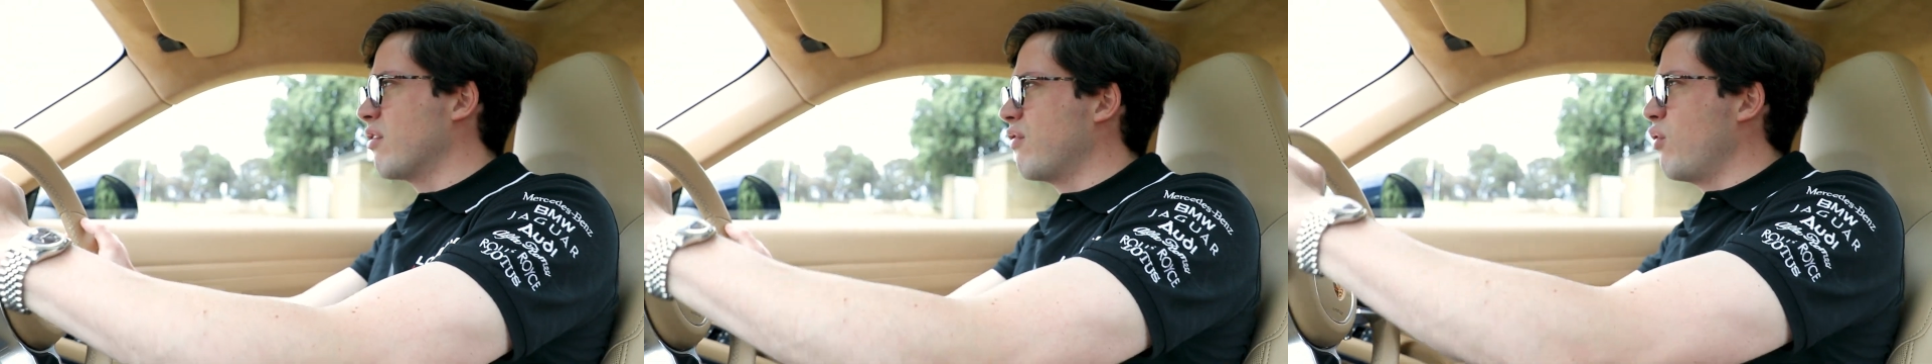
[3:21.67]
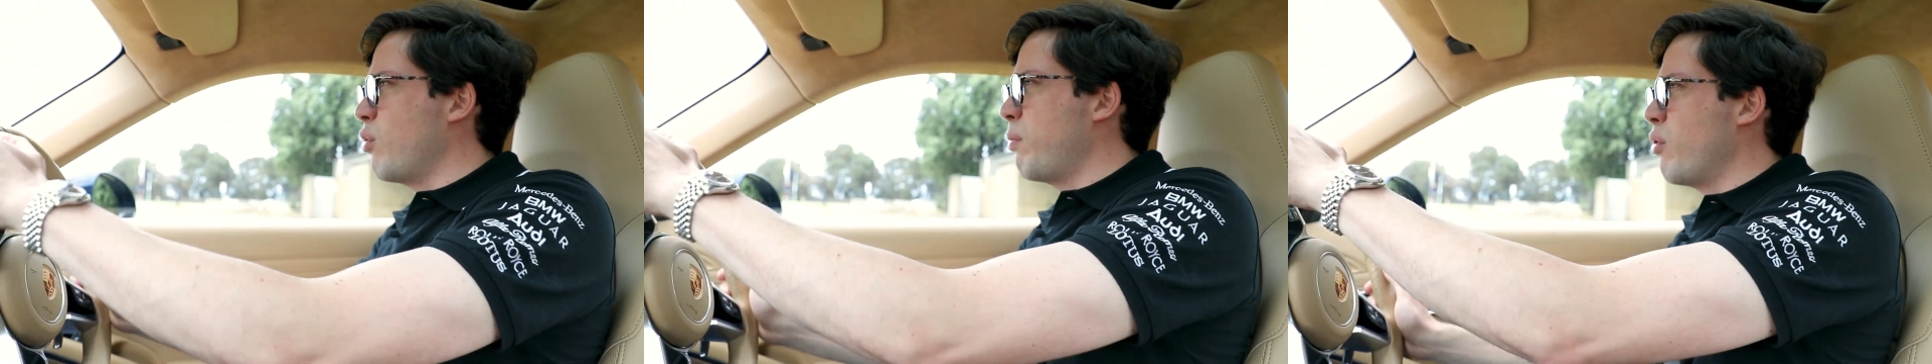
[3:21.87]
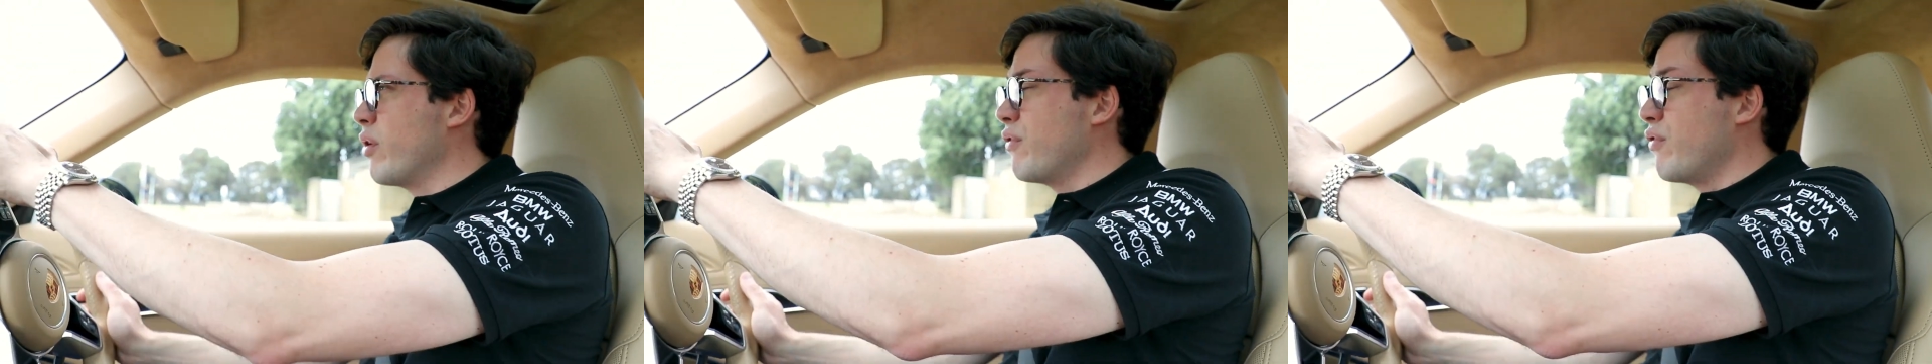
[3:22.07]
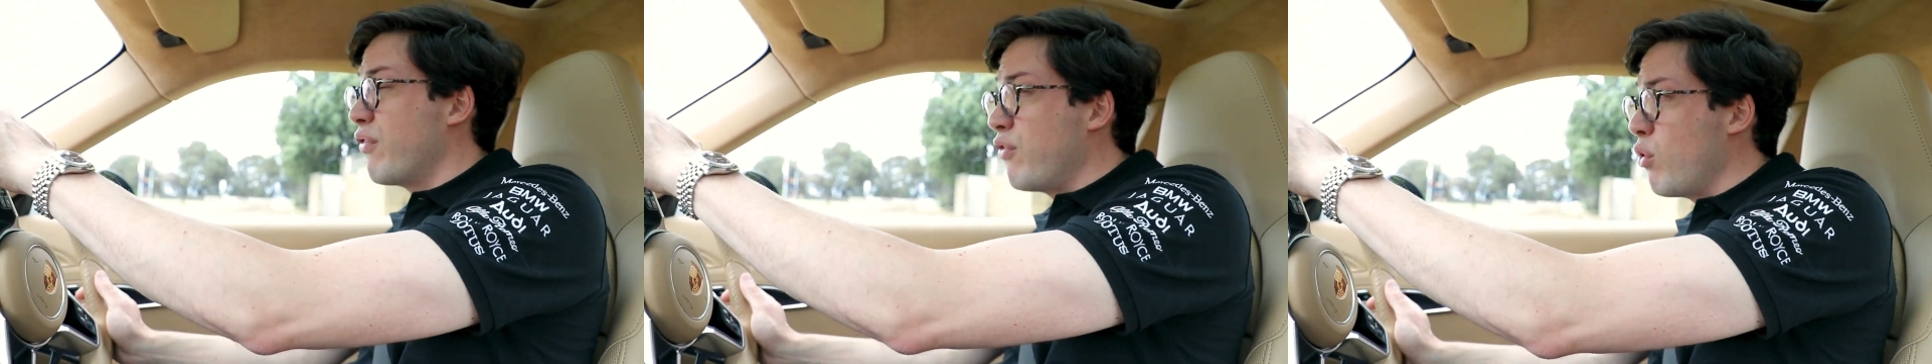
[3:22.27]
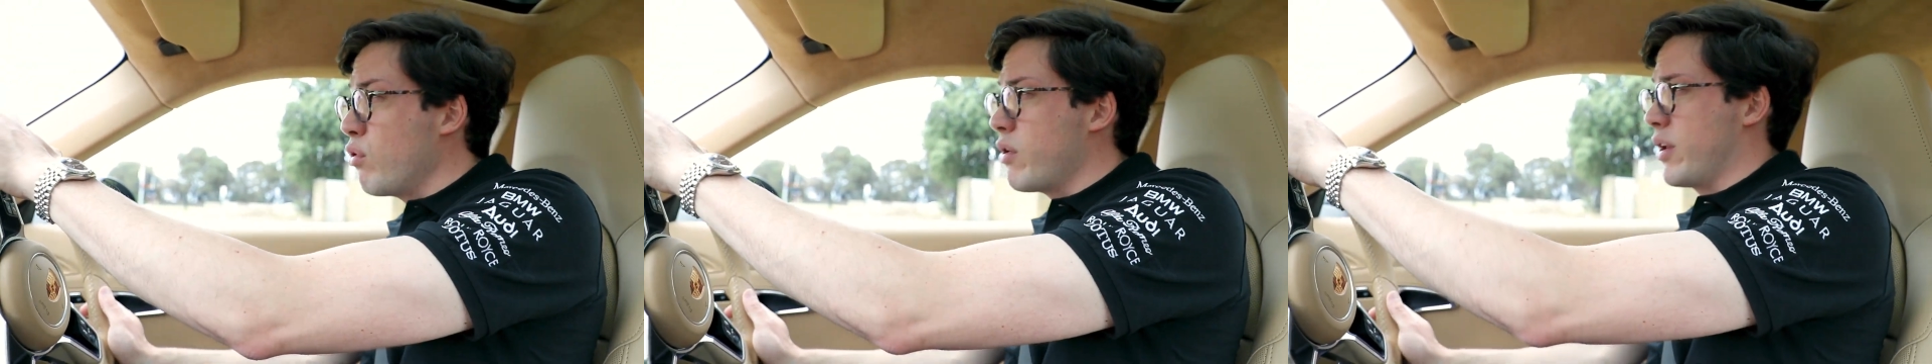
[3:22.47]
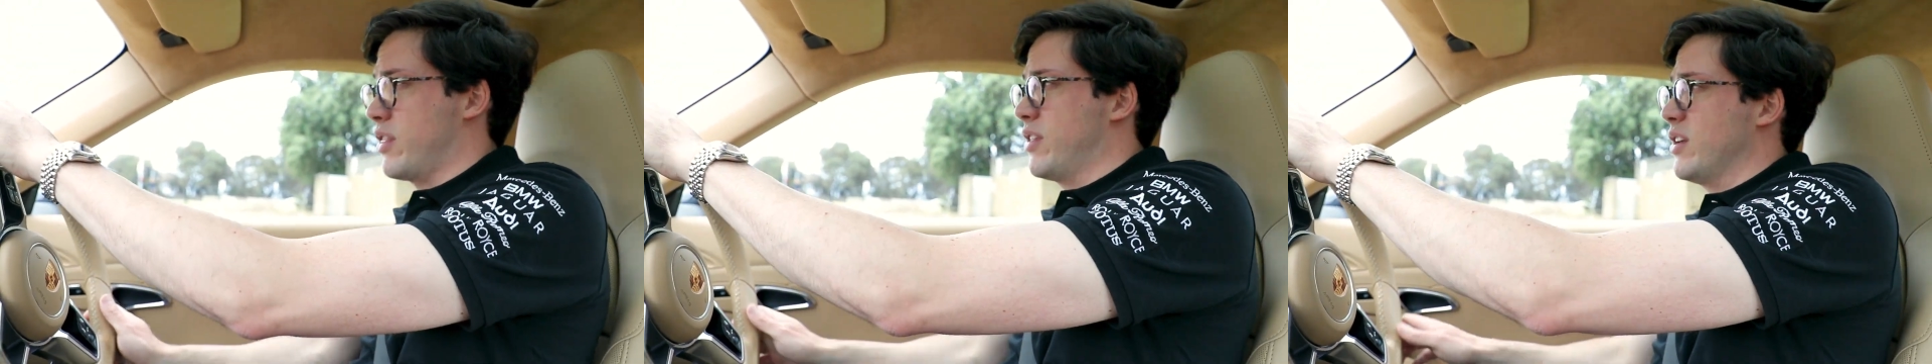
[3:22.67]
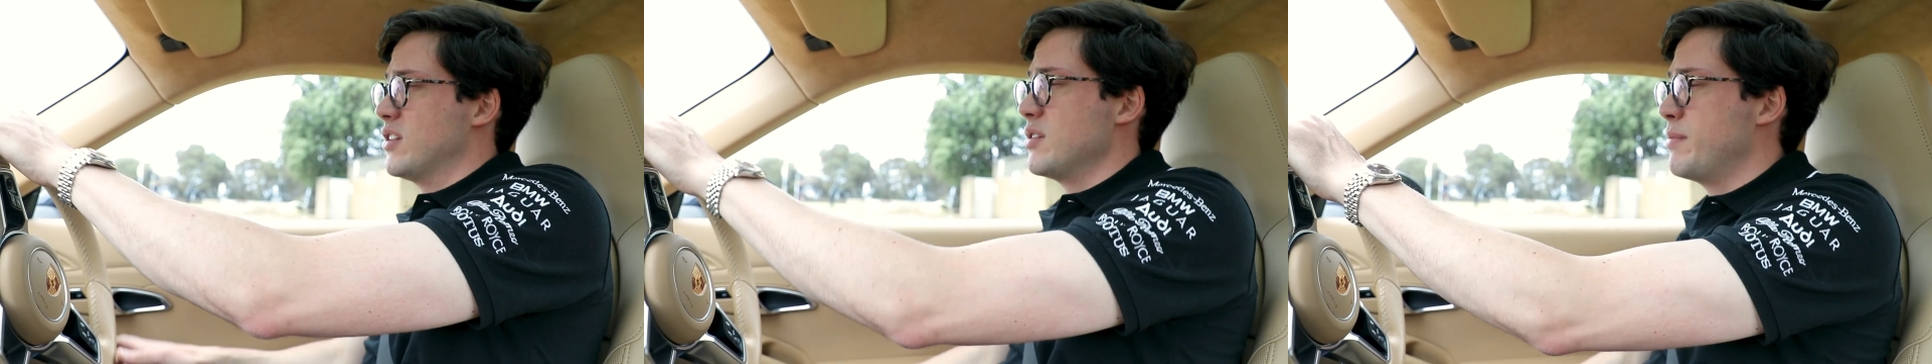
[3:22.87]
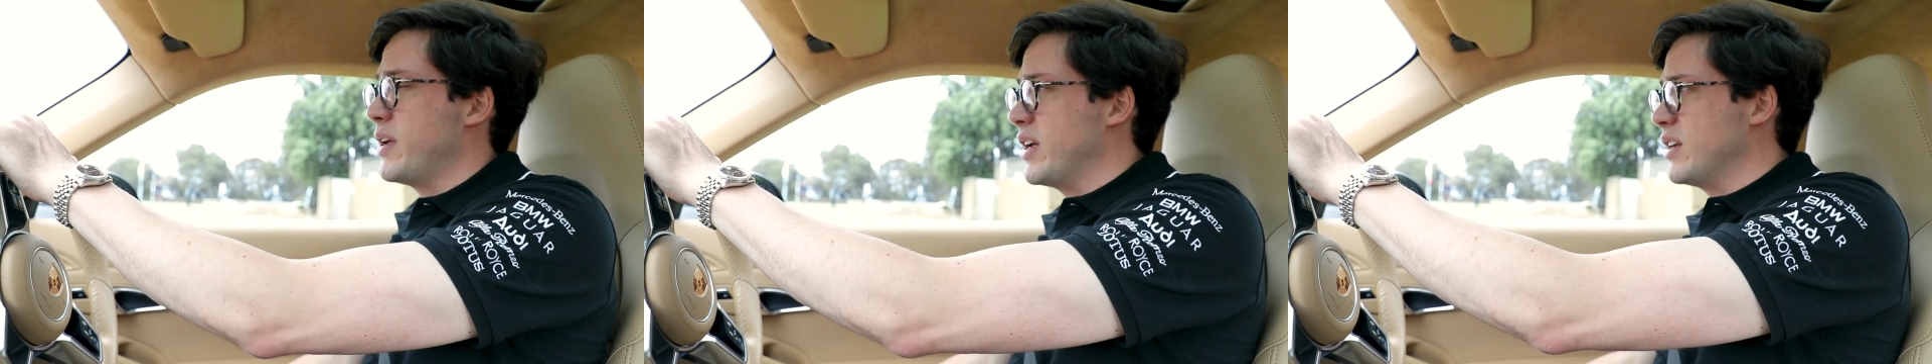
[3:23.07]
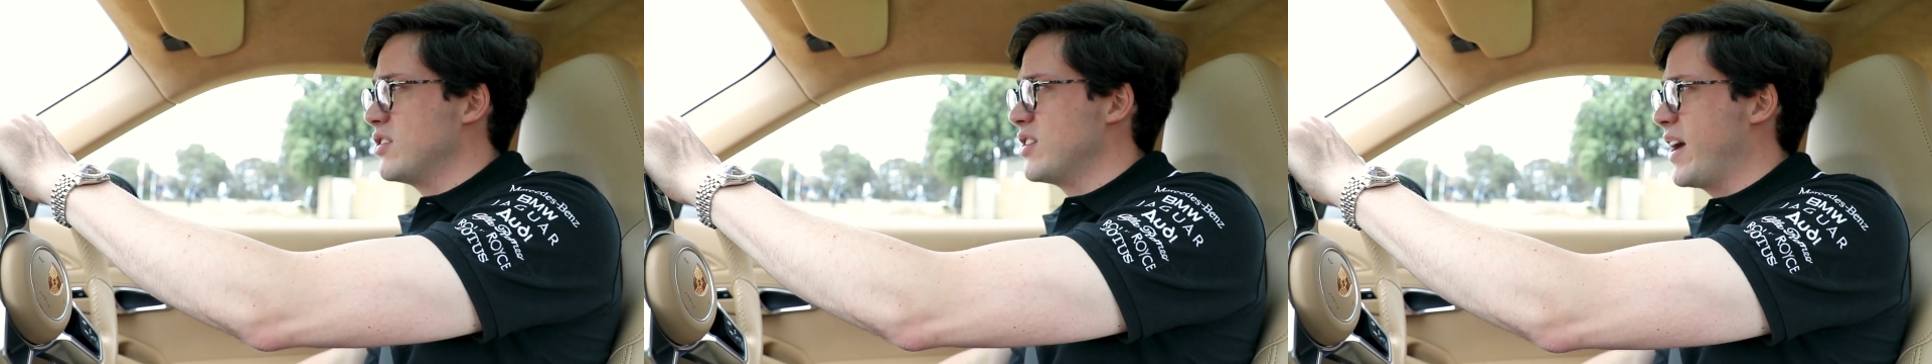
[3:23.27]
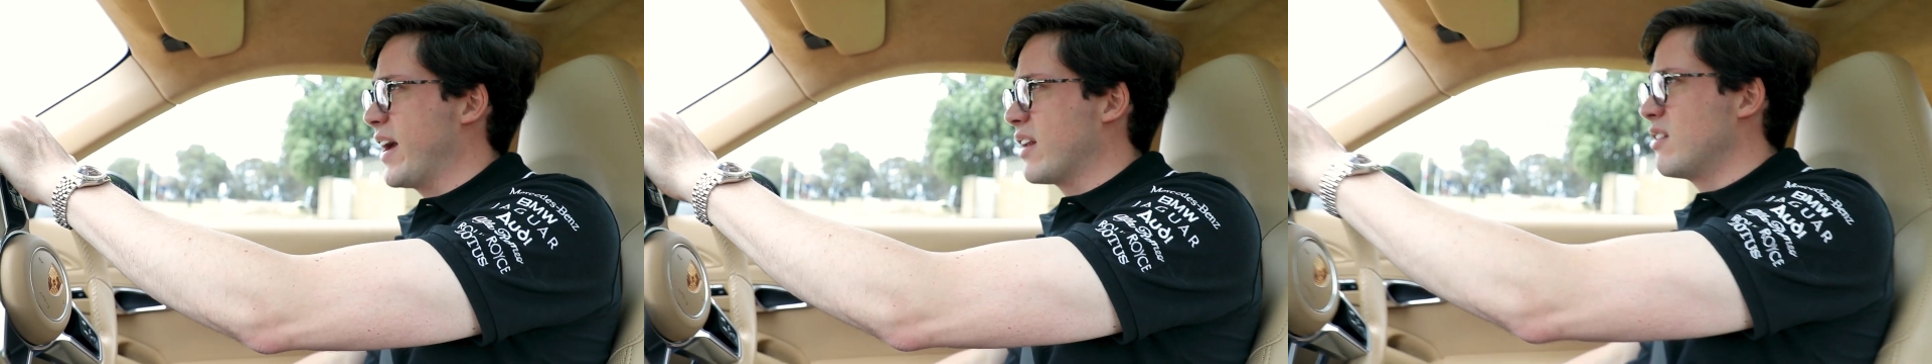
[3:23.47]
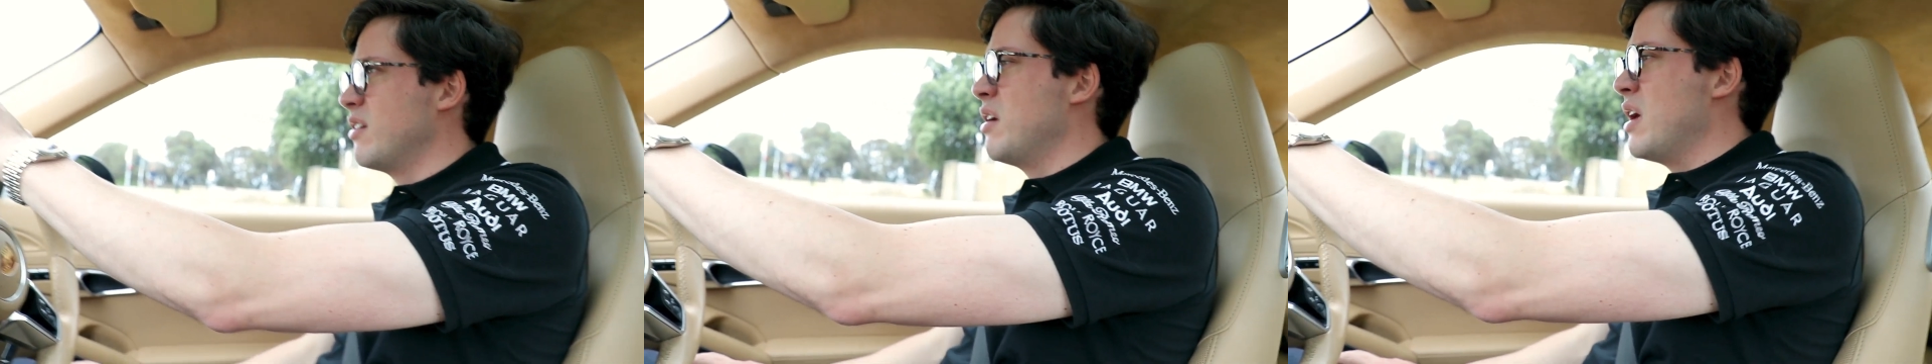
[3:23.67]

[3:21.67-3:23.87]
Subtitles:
4.4 I think to be exact.